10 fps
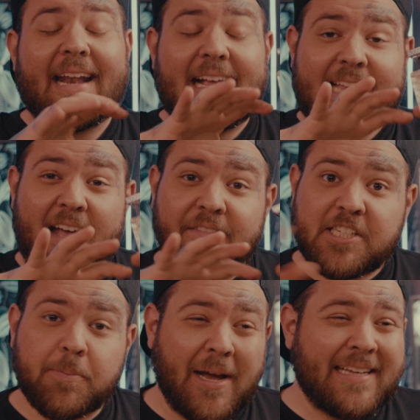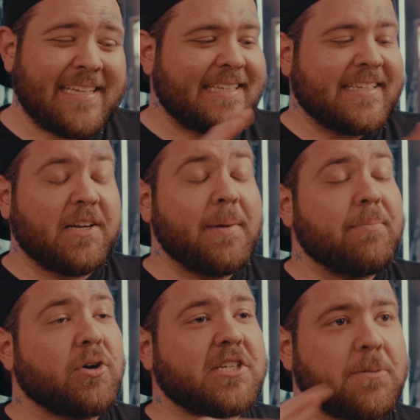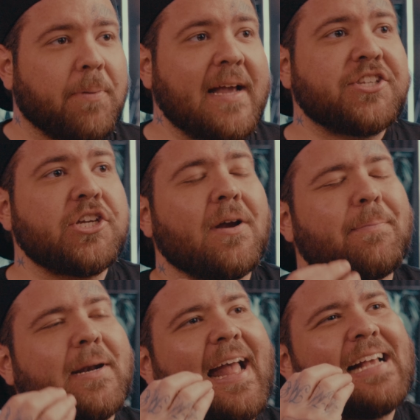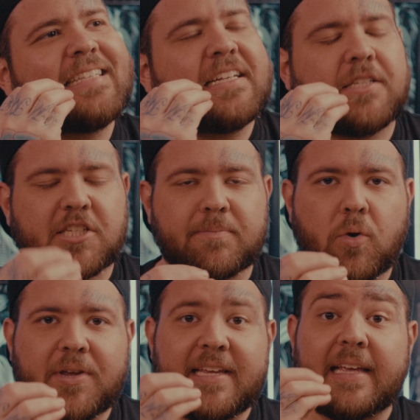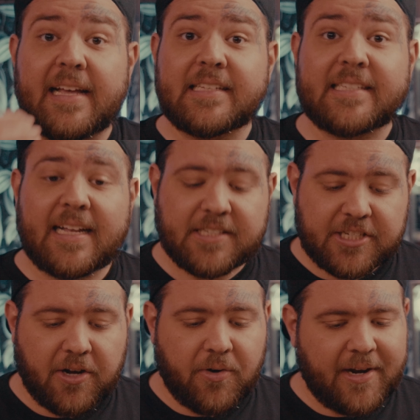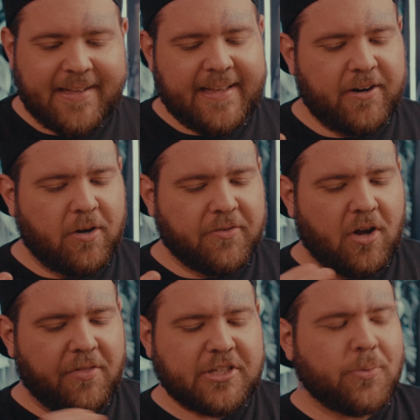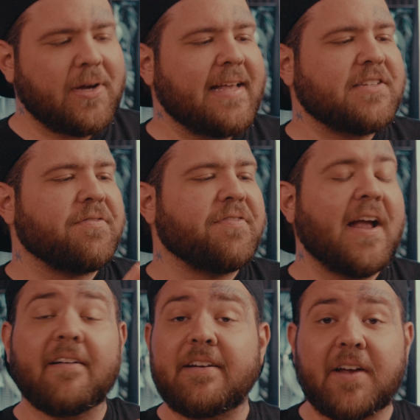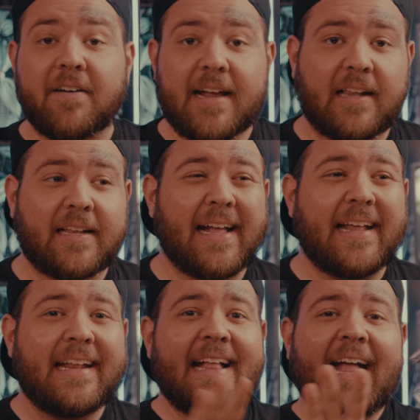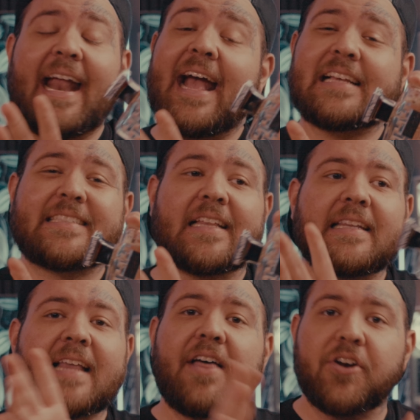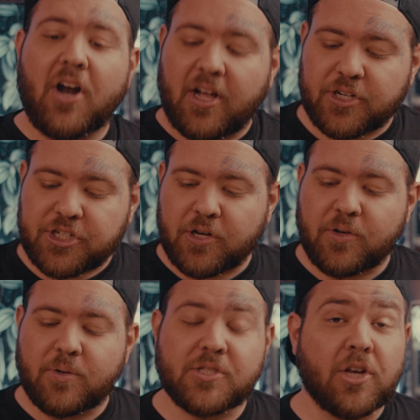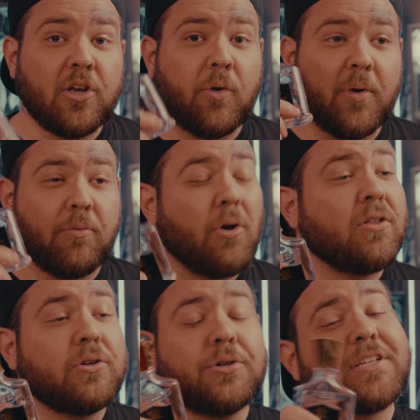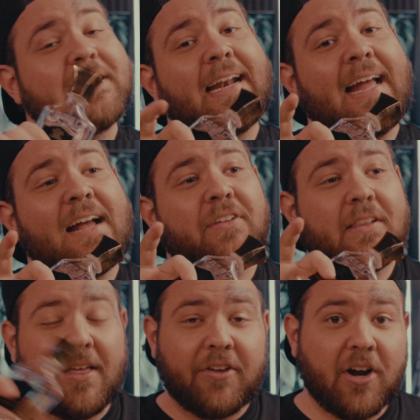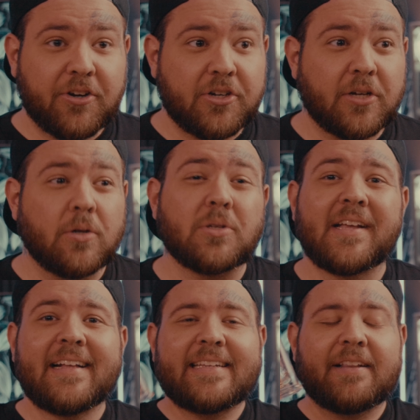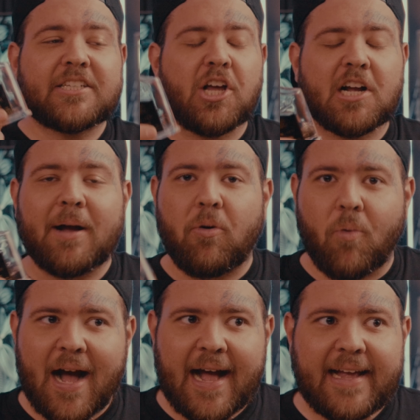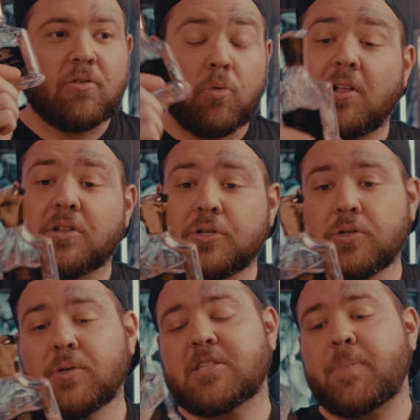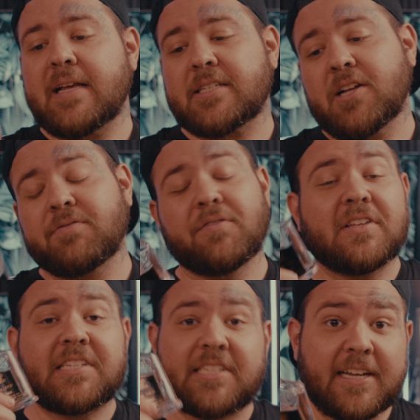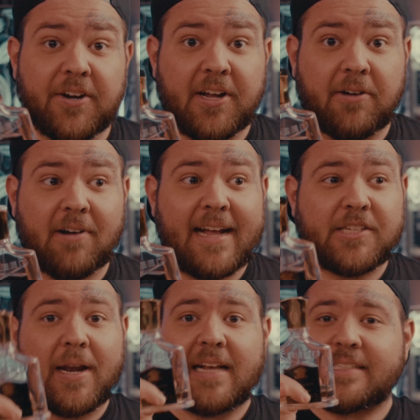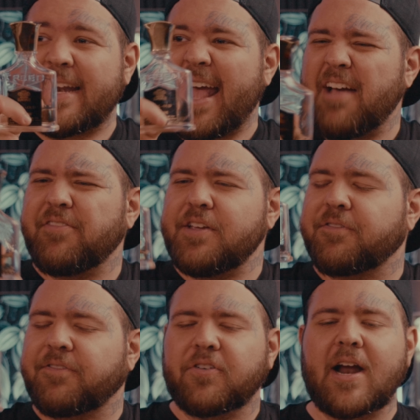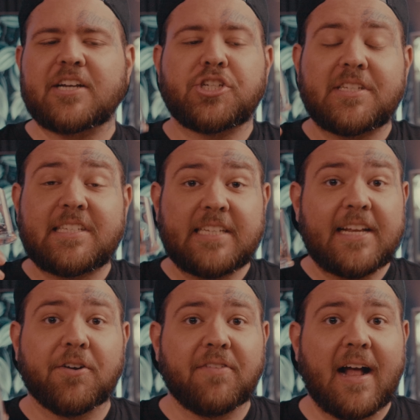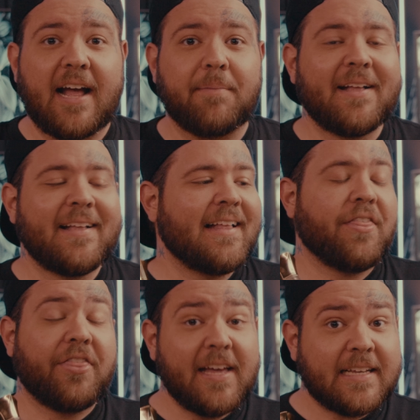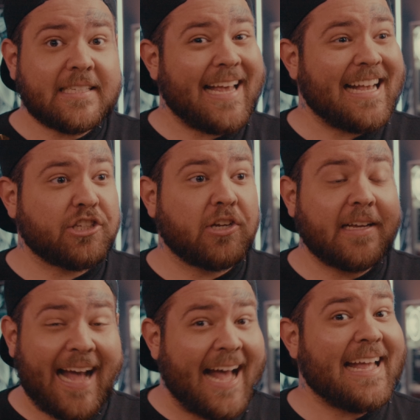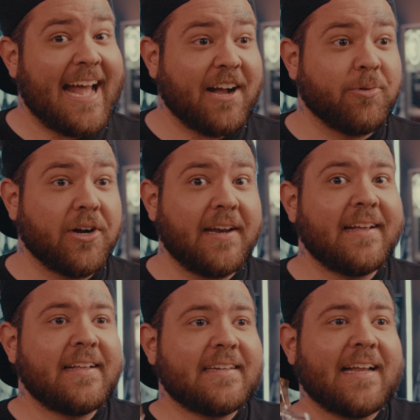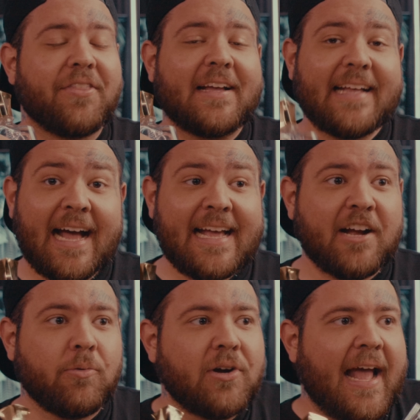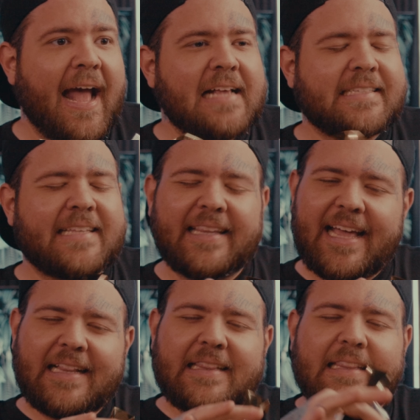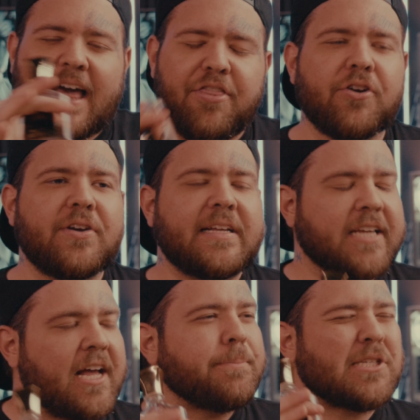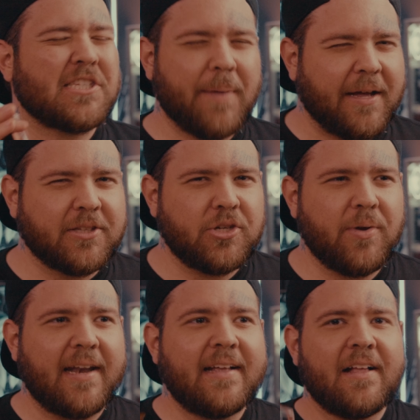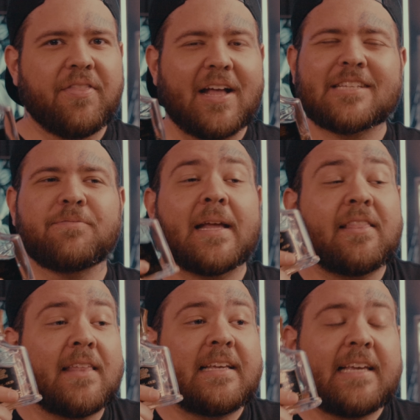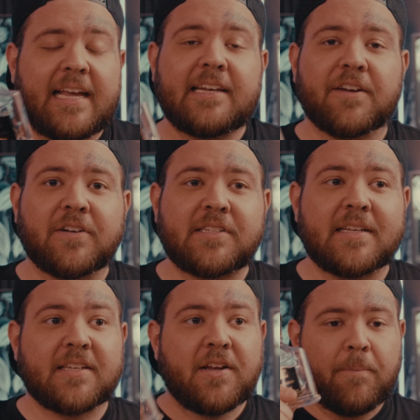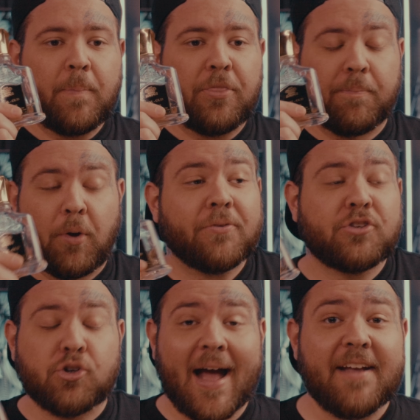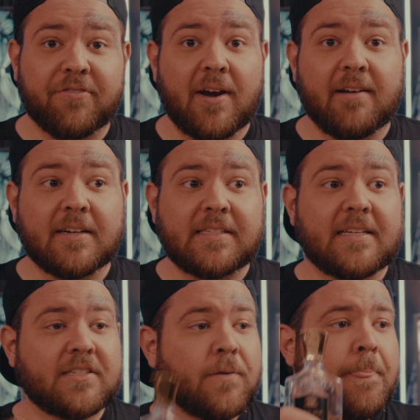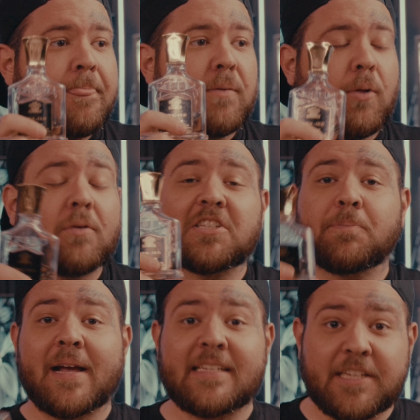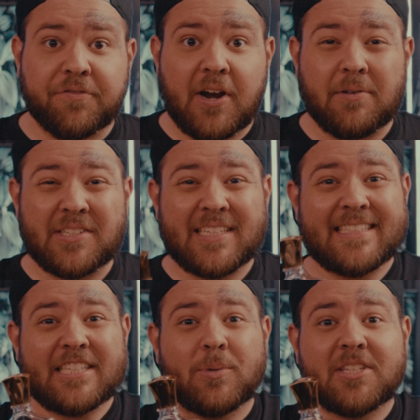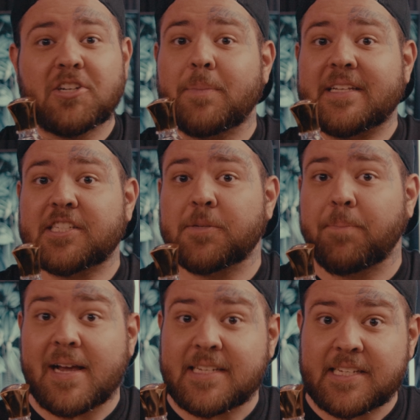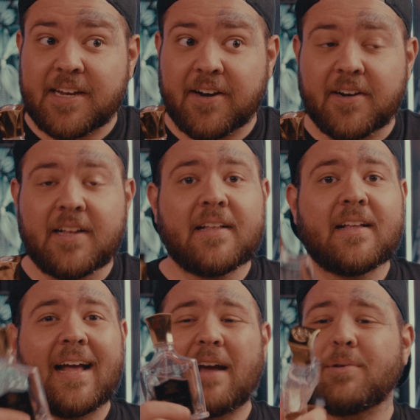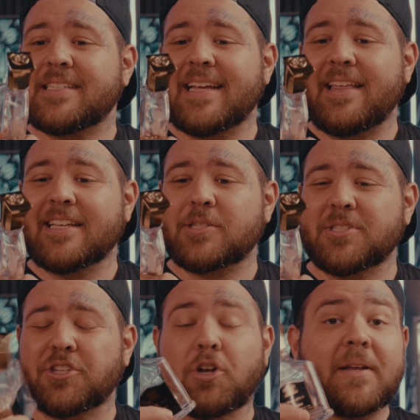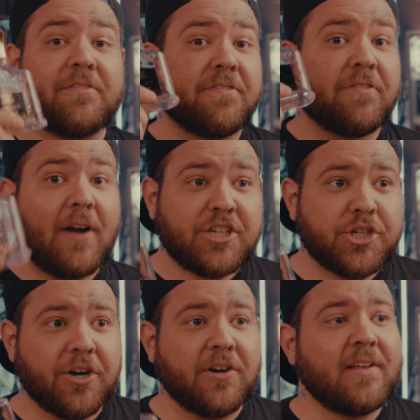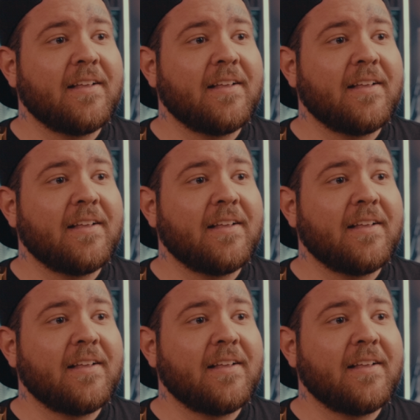has heavy spices. It's a little bit more spicier, but it has that smoky incense note. And overall, this one is very, very elegant, and it has the leather undertones where Royal Oud does not have the leather undertones. And let's talk about why. Royal Oud is based off of the cedar note, right? So it has that heavy, fresh cedar vibe. This has Gaiac wood. Now the Gaiac wood has that like leathery type smell to it. That's like the key differences. They're both dry fragrances. They're both spicy fragrances. This one's a little bit spicier. I would say this one's a little bit fresher.